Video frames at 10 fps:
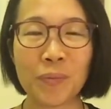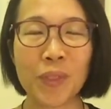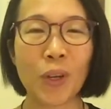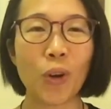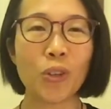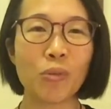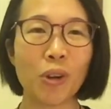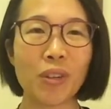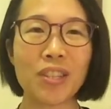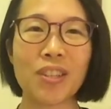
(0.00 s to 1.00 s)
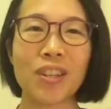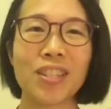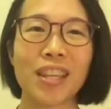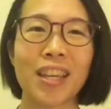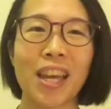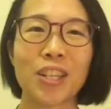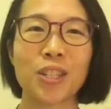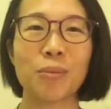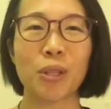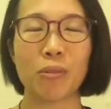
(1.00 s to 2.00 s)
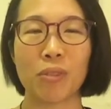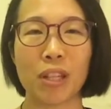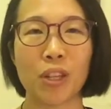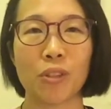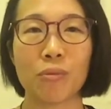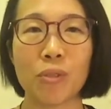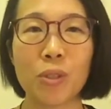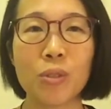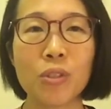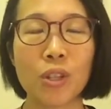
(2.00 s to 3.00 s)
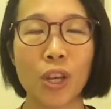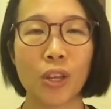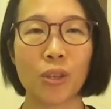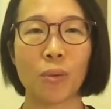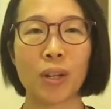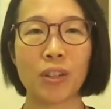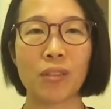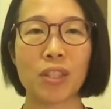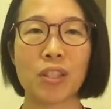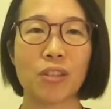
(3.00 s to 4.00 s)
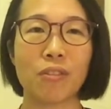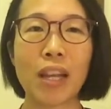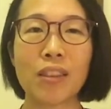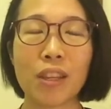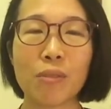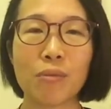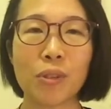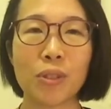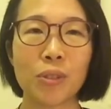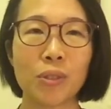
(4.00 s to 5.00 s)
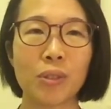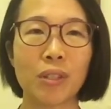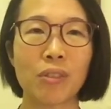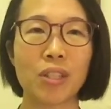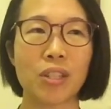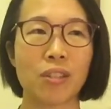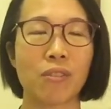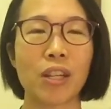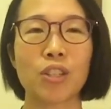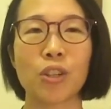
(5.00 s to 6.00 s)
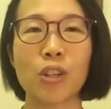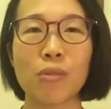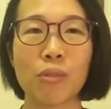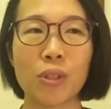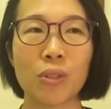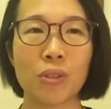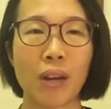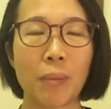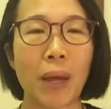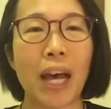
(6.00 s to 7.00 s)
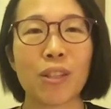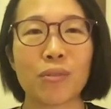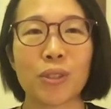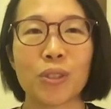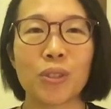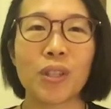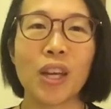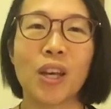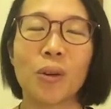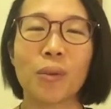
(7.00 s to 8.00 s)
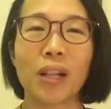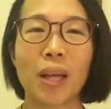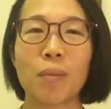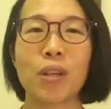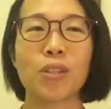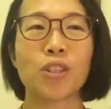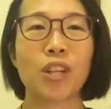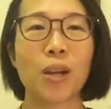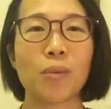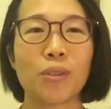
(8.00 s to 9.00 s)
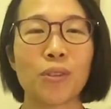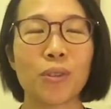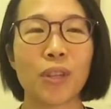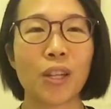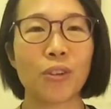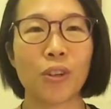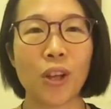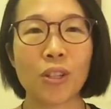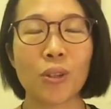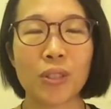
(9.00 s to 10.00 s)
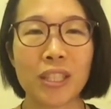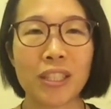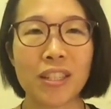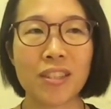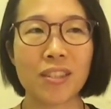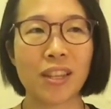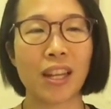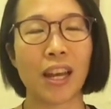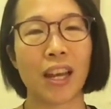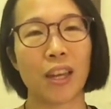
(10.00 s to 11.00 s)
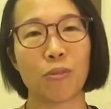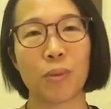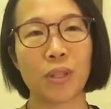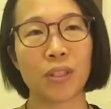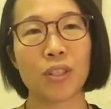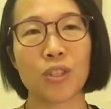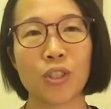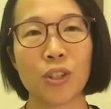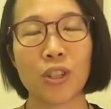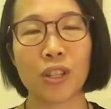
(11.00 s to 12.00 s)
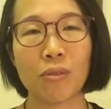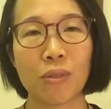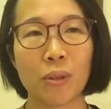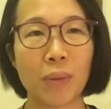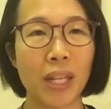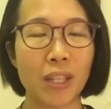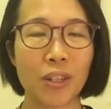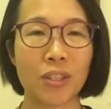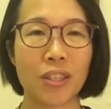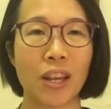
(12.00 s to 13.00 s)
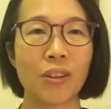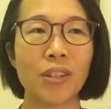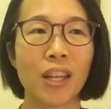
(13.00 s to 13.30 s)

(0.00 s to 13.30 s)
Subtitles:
or you've already started taking action but you're feeling confused, you're wondering if this is the right thing for you, if this is the right journey for you, the right path for you, well, I'm here to share with you that you're not alone in this, that I have been on this journey for many years now,